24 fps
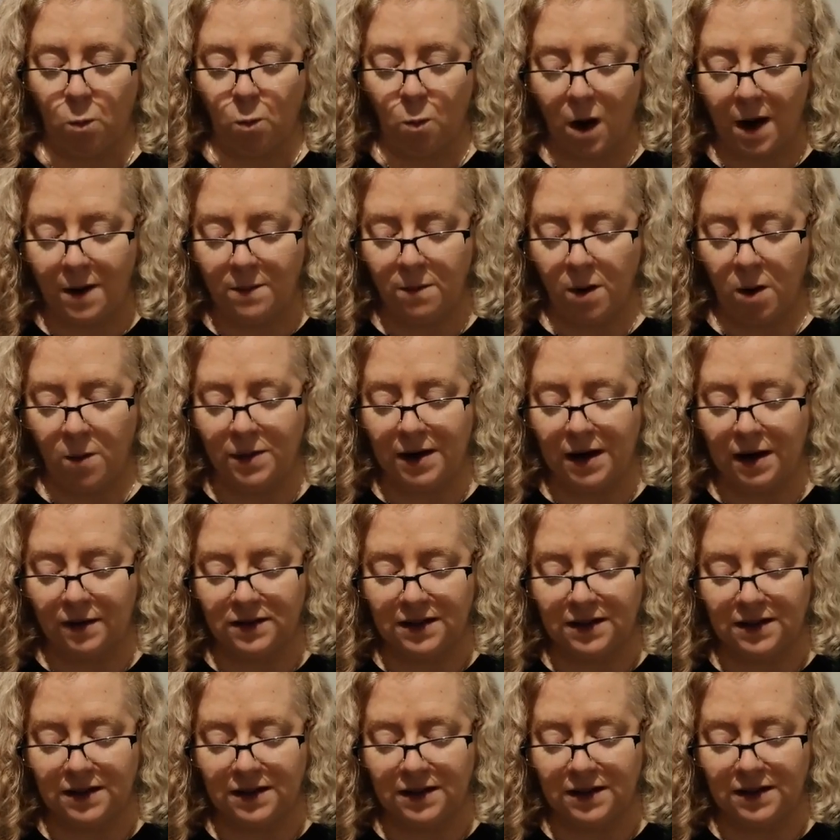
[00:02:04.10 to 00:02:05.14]
One moment of.
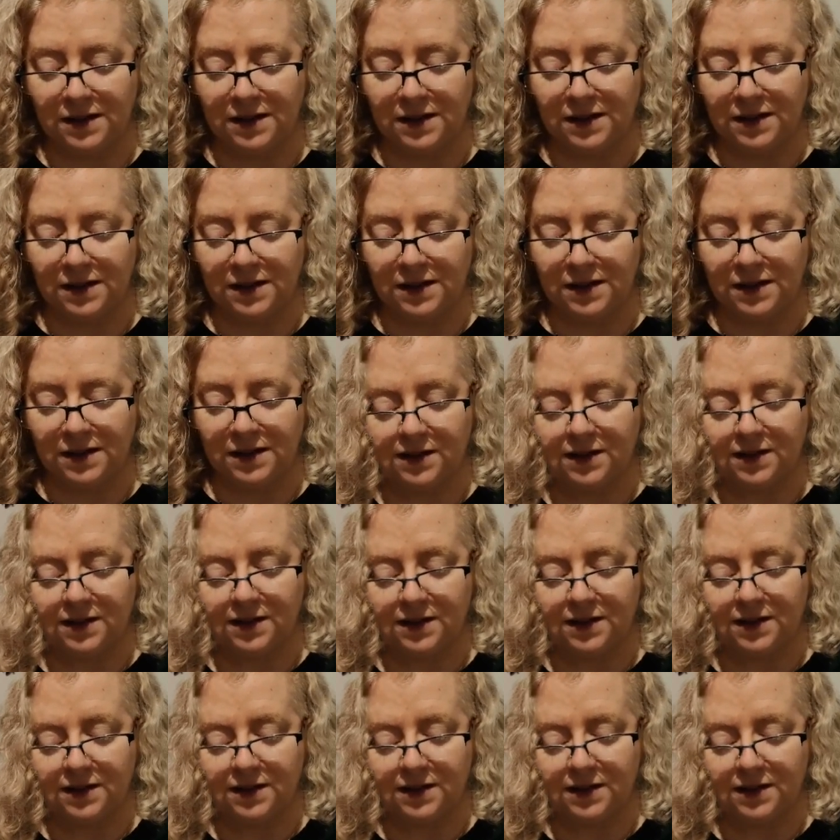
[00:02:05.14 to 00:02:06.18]

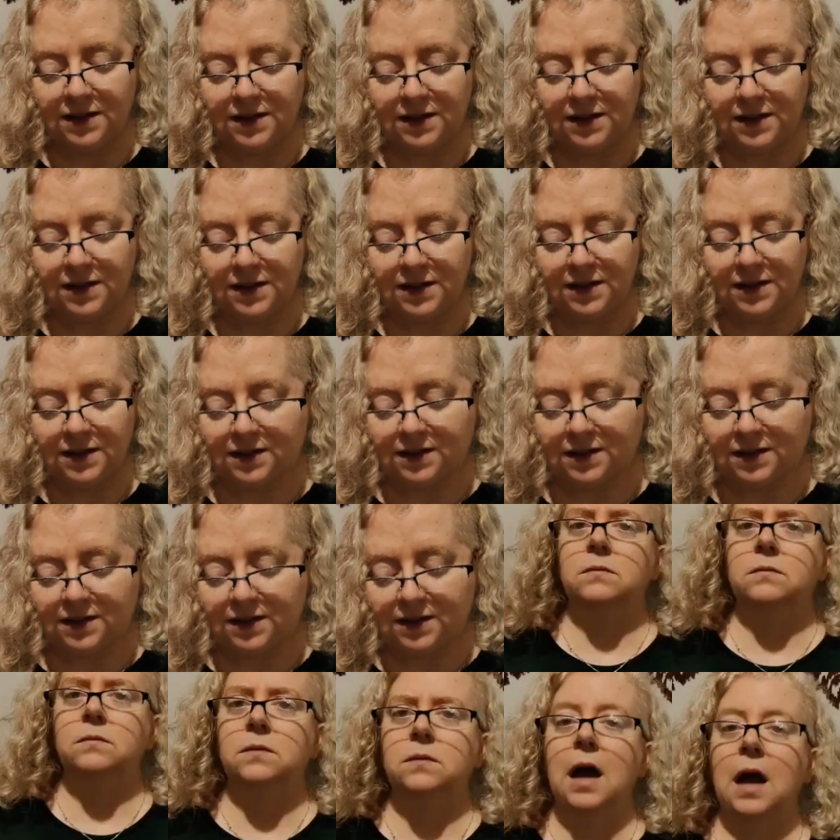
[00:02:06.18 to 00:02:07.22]
Uh oh.
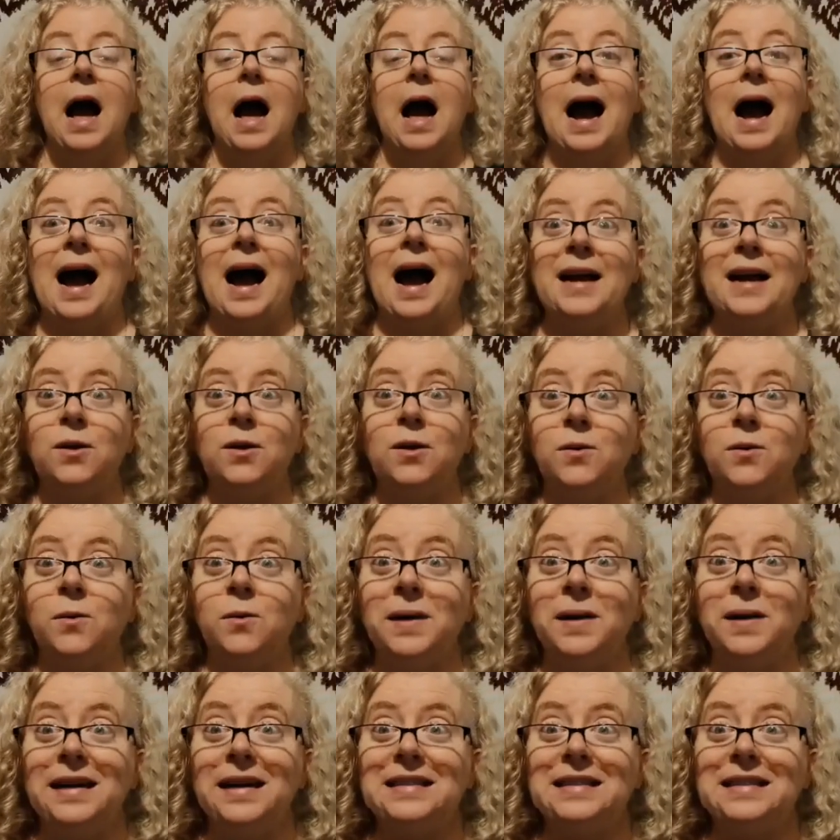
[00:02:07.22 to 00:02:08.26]
I don't know
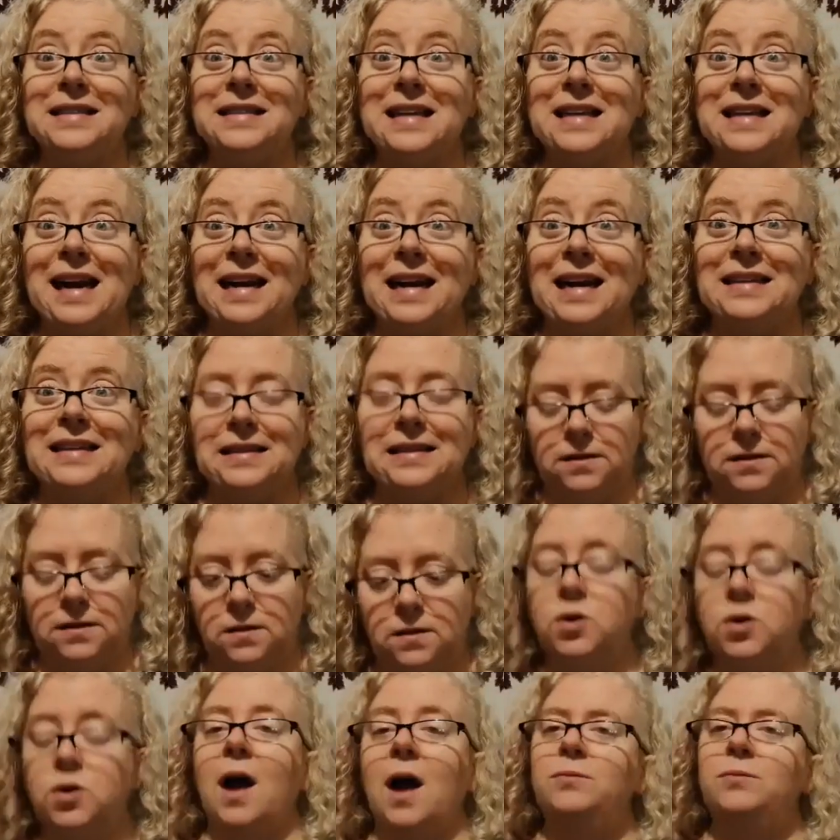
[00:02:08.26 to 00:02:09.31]
when it disconnected.
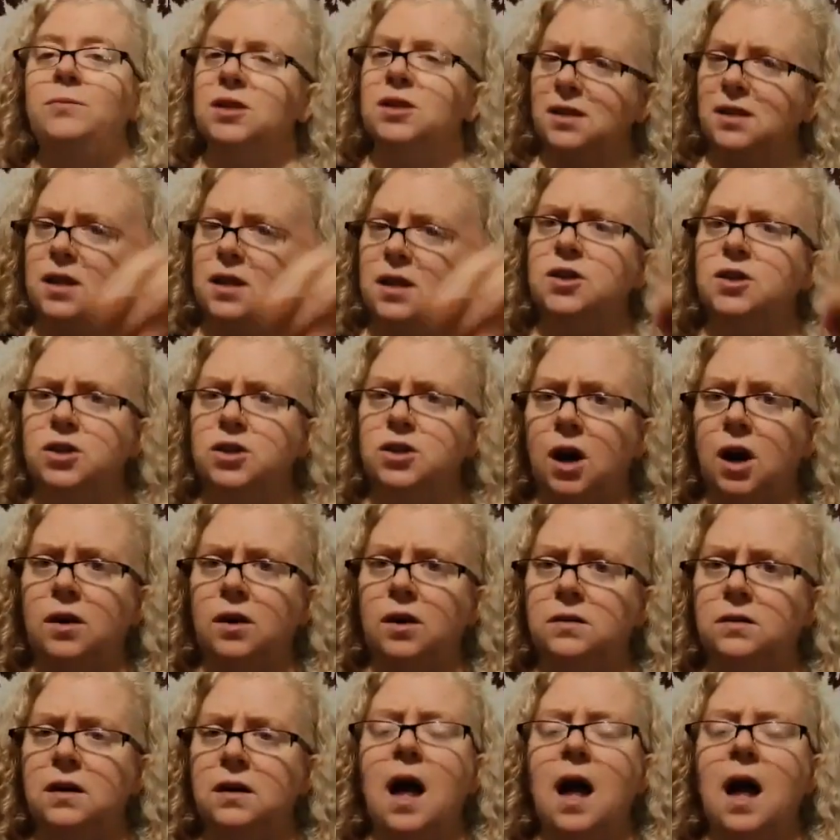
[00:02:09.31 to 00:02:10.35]
So I'm just going to
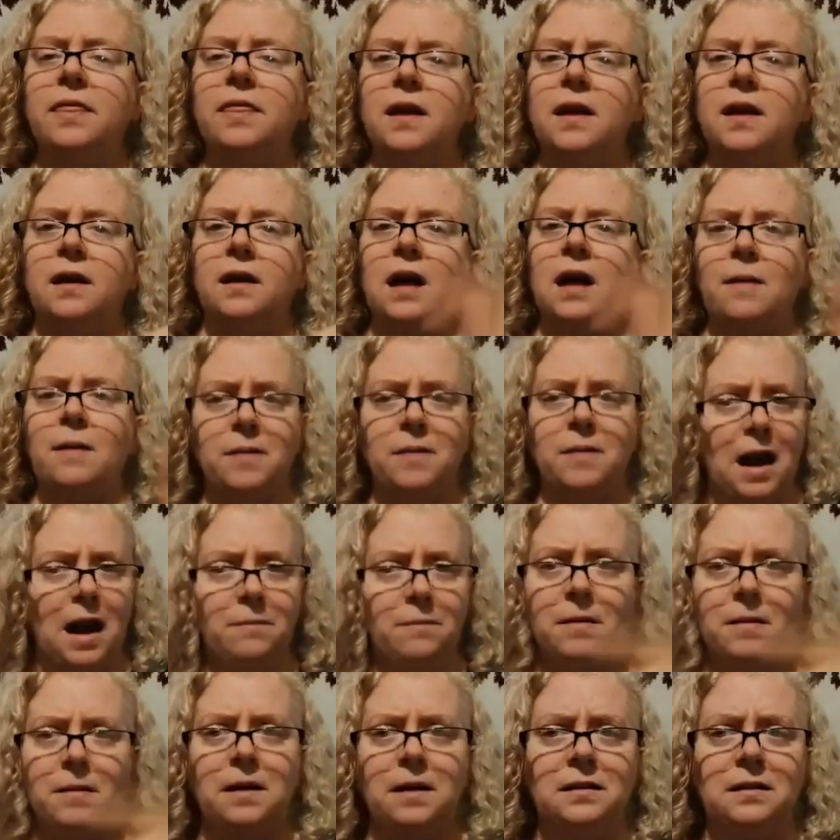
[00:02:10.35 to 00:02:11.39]
start, not the, I'm,
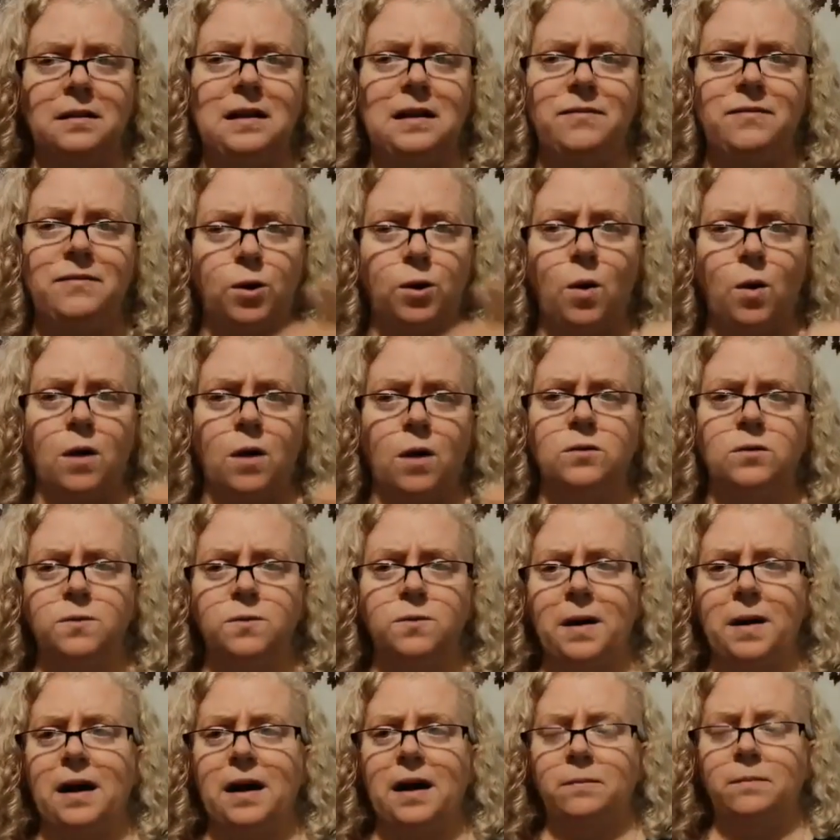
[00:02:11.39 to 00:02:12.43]
I'm, I leave the quotes,
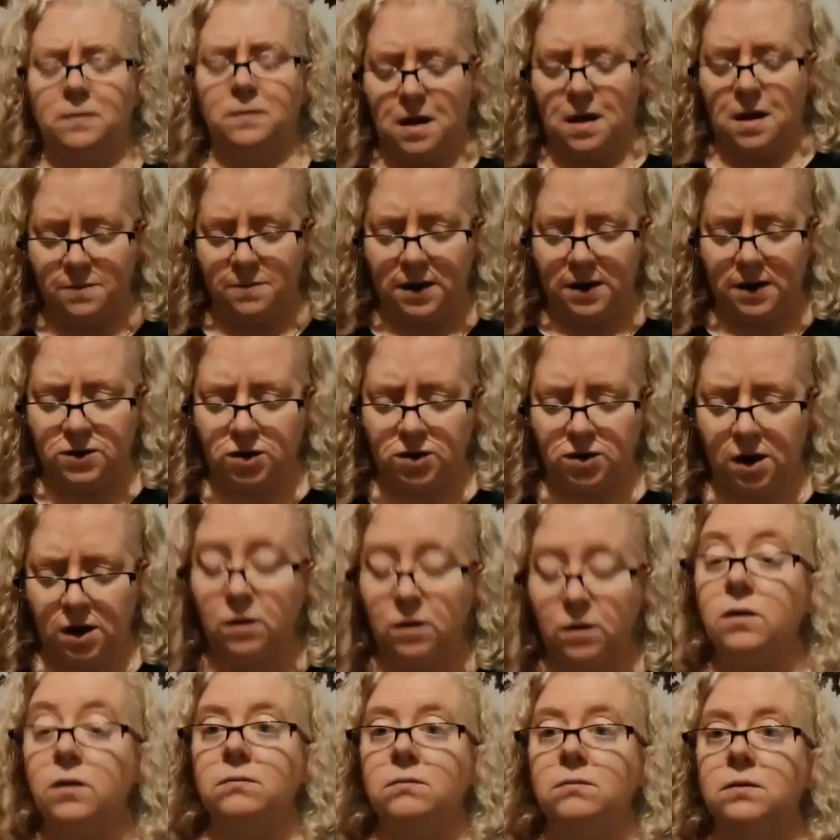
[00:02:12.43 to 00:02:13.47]
but I'm, I'm going to start
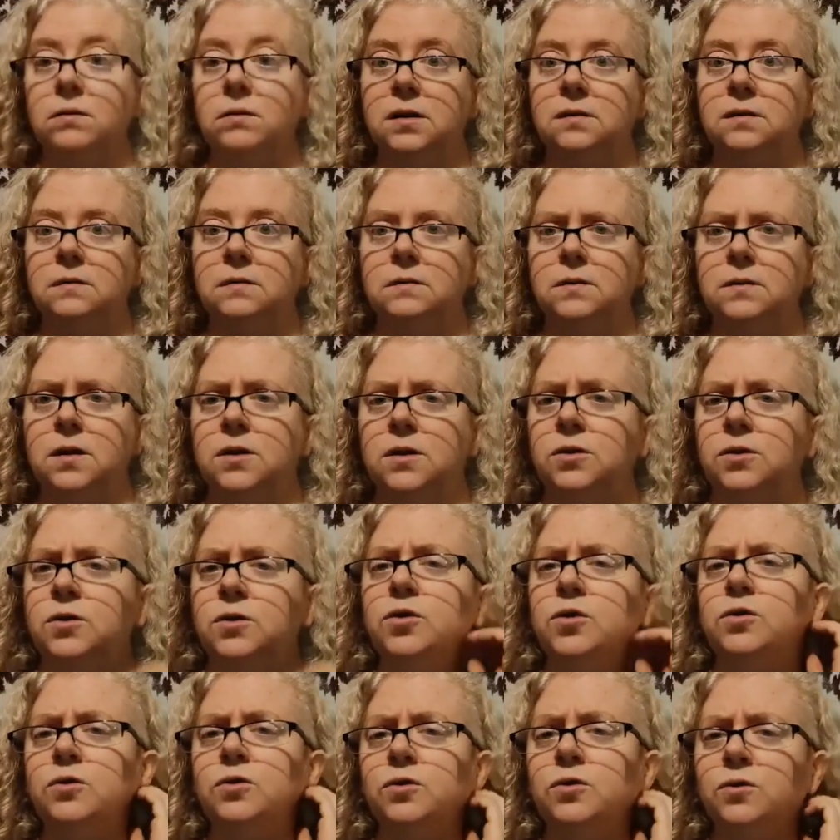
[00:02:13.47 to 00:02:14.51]
the, the,
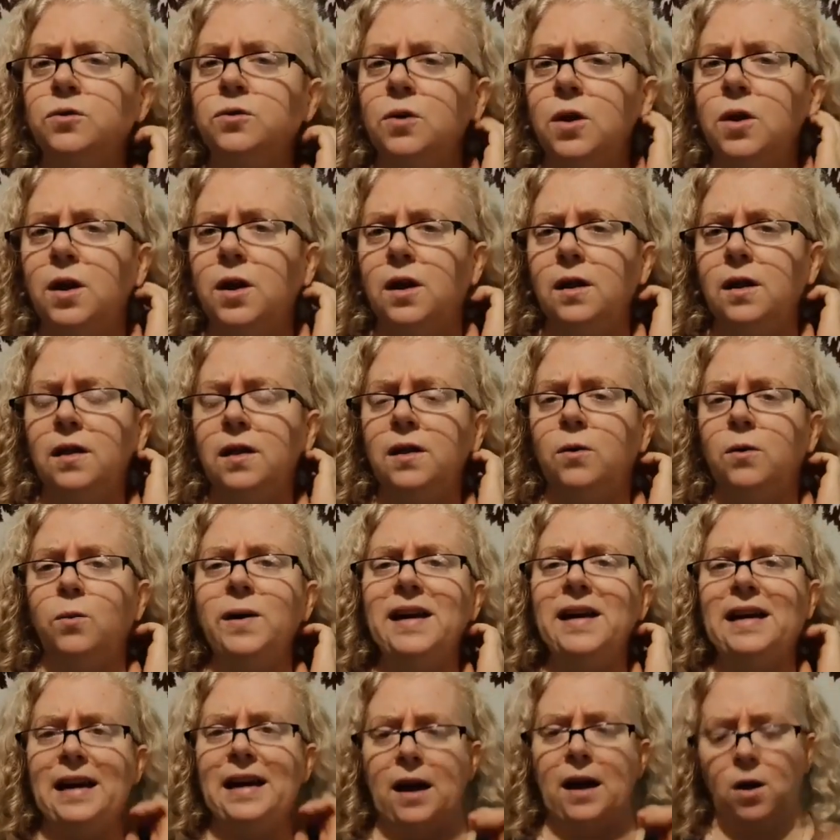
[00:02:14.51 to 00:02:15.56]
the
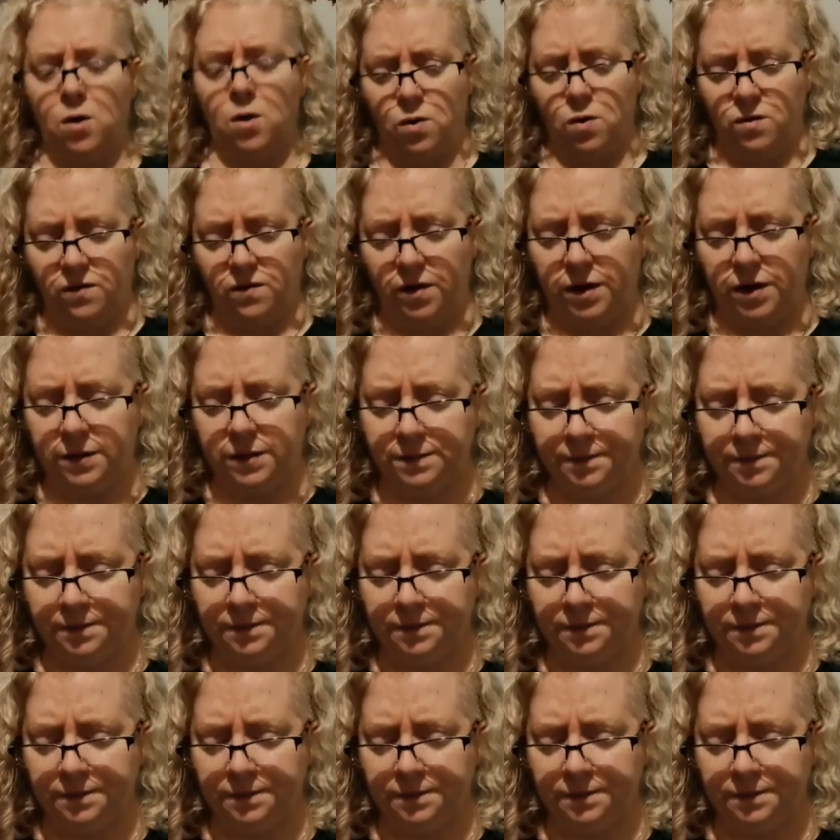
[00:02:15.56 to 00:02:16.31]
reading over.